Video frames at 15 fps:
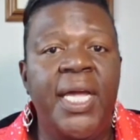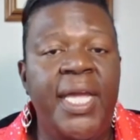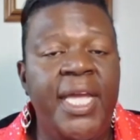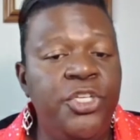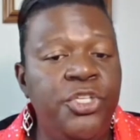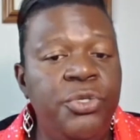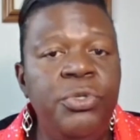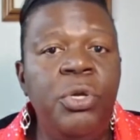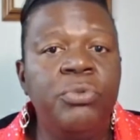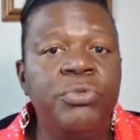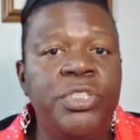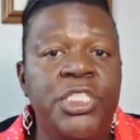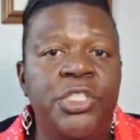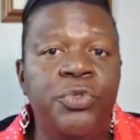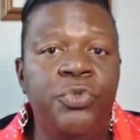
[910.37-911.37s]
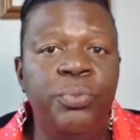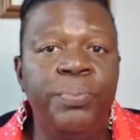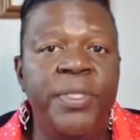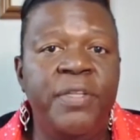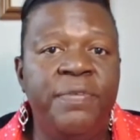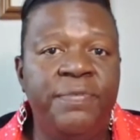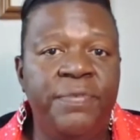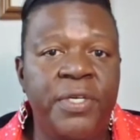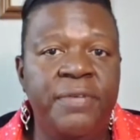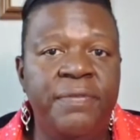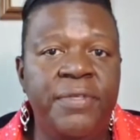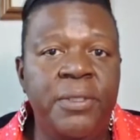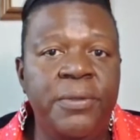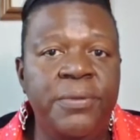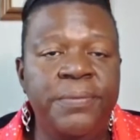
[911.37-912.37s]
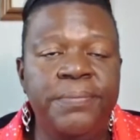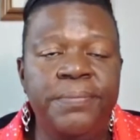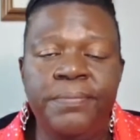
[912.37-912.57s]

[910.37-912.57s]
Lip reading: and you don't see the group in the front of you,